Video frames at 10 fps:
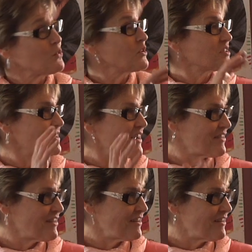work
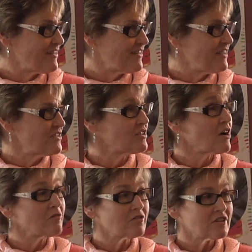together, to
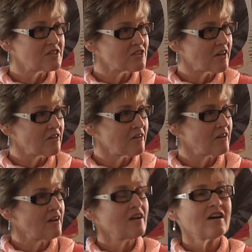comfort each
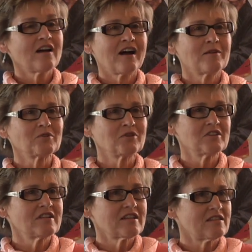other. I'm
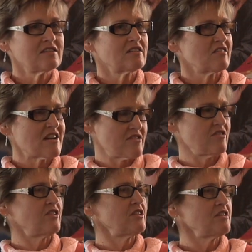learning that these are
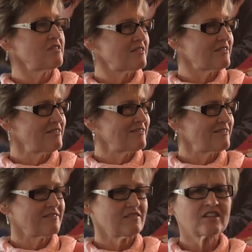energies
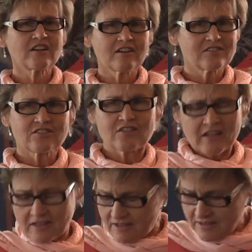that are, that